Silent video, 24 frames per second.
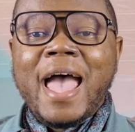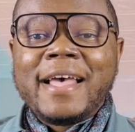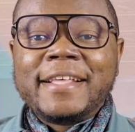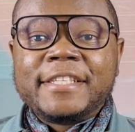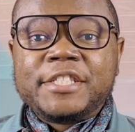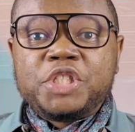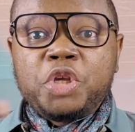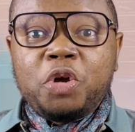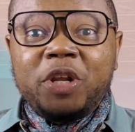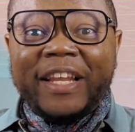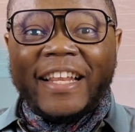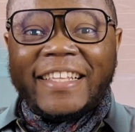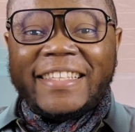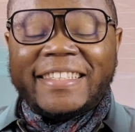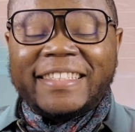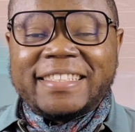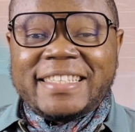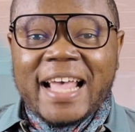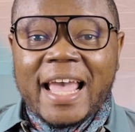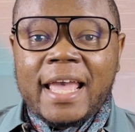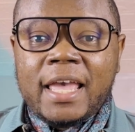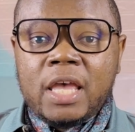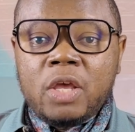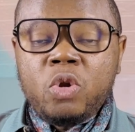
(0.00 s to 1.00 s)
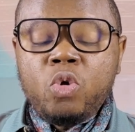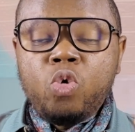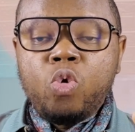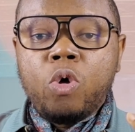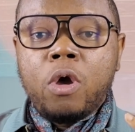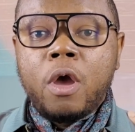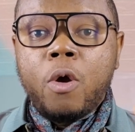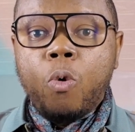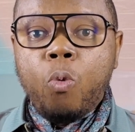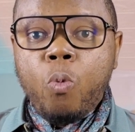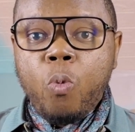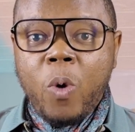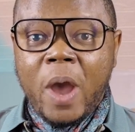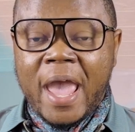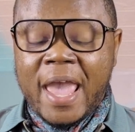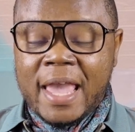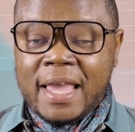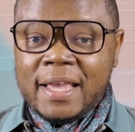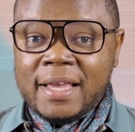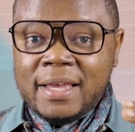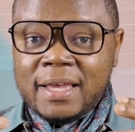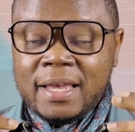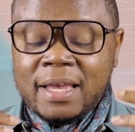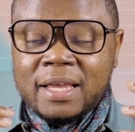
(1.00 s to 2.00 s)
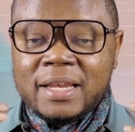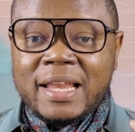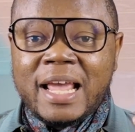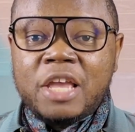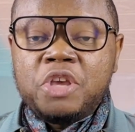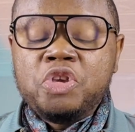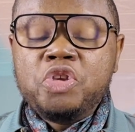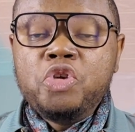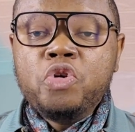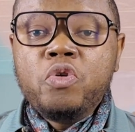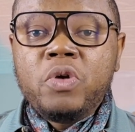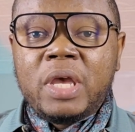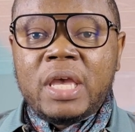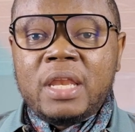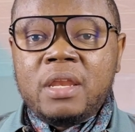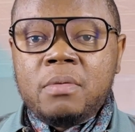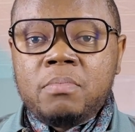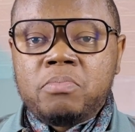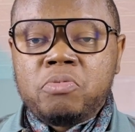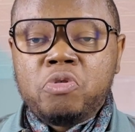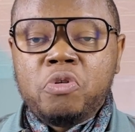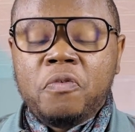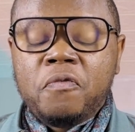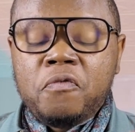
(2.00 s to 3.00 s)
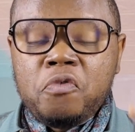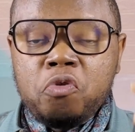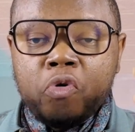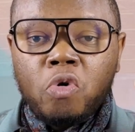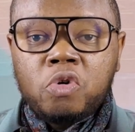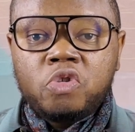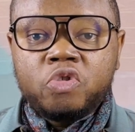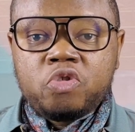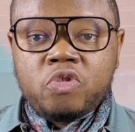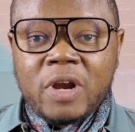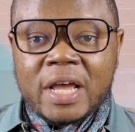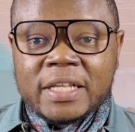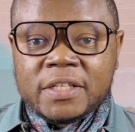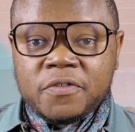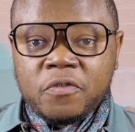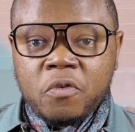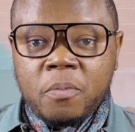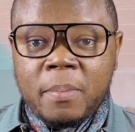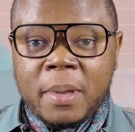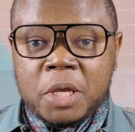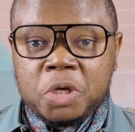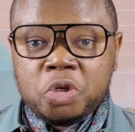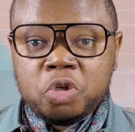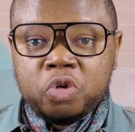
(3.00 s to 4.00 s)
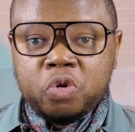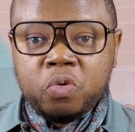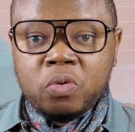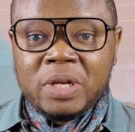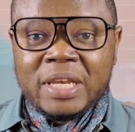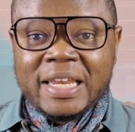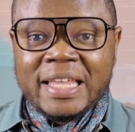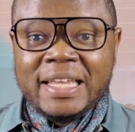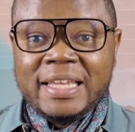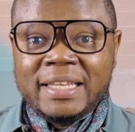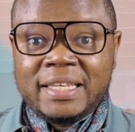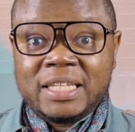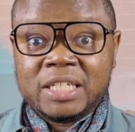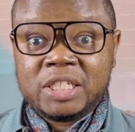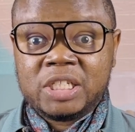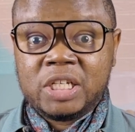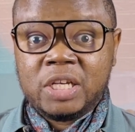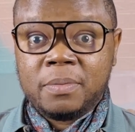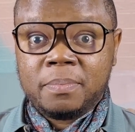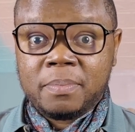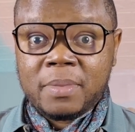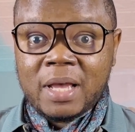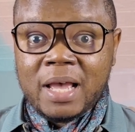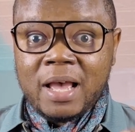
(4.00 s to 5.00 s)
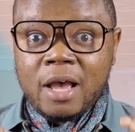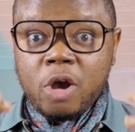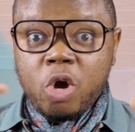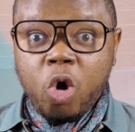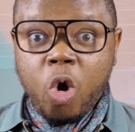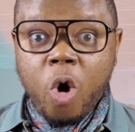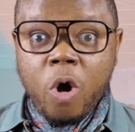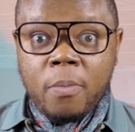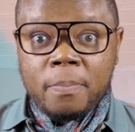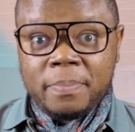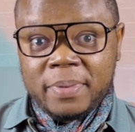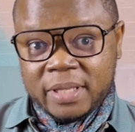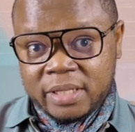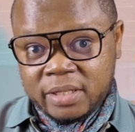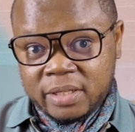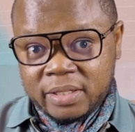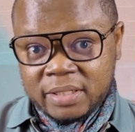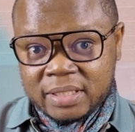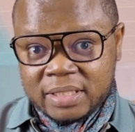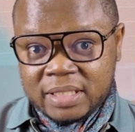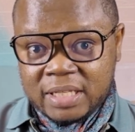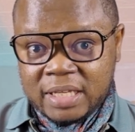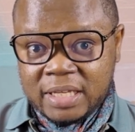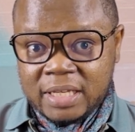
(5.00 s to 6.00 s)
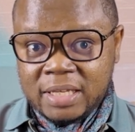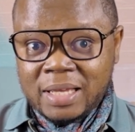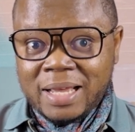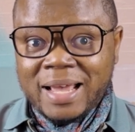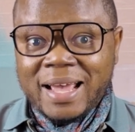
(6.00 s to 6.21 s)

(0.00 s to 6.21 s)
So the second way that you can improve your transformational leadership competency